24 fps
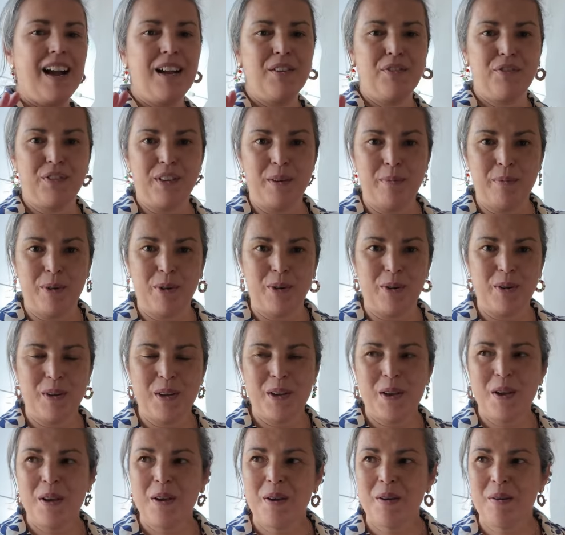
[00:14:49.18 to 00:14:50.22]
have 3 more,
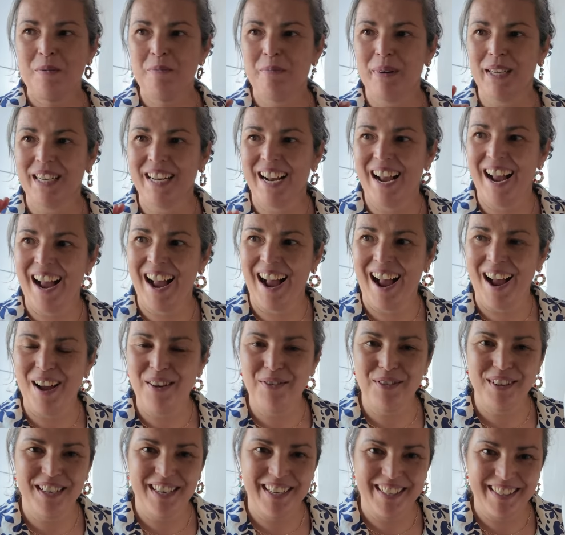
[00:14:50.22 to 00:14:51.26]
but I
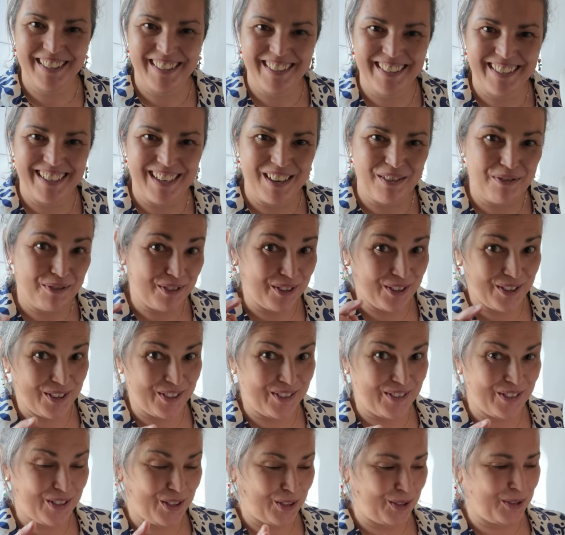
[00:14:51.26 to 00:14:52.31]
have an idea
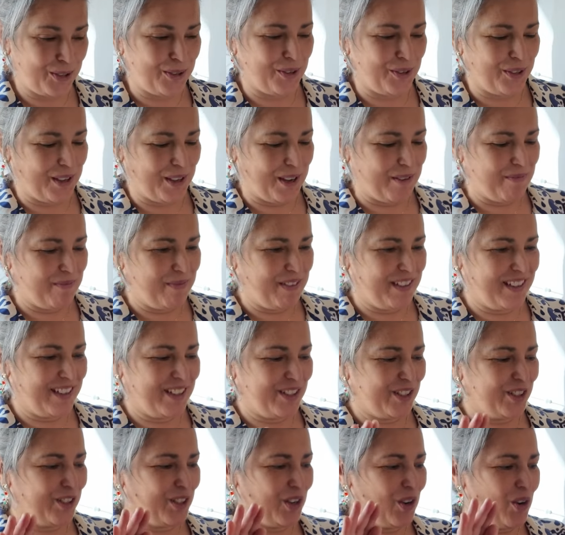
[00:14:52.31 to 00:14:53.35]
for 2 of them.
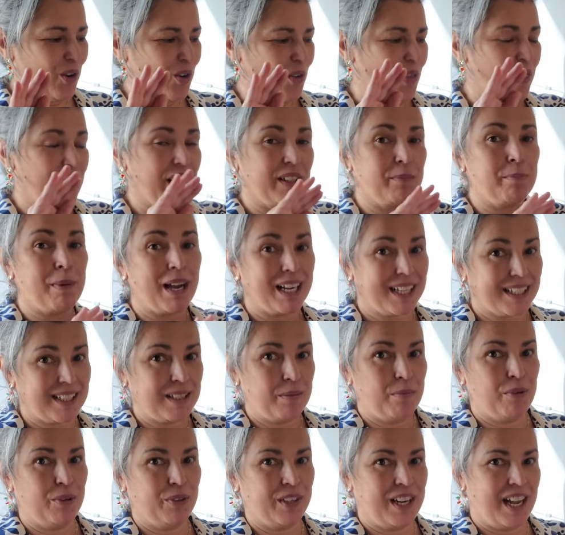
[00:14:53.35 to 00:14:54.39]
So the
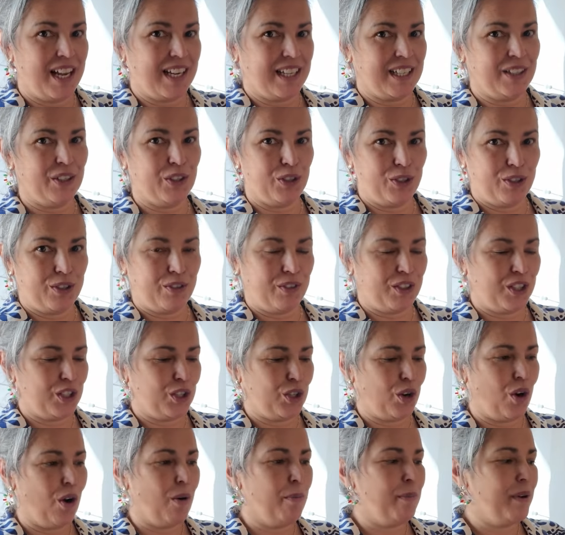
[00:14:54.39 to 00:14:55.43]
maximum I can use for the
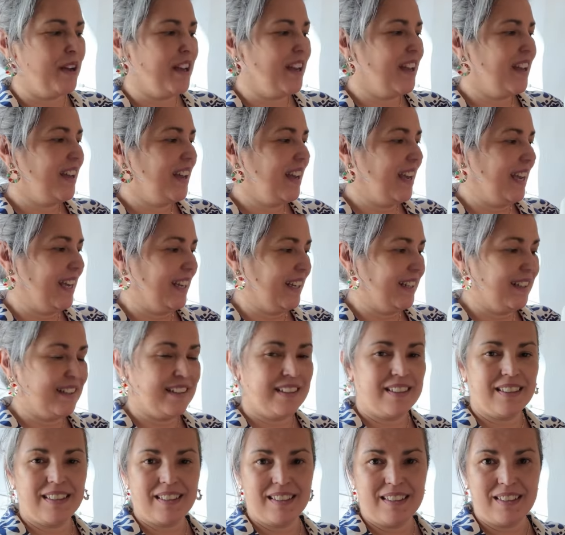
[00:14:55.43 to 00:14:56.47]
top is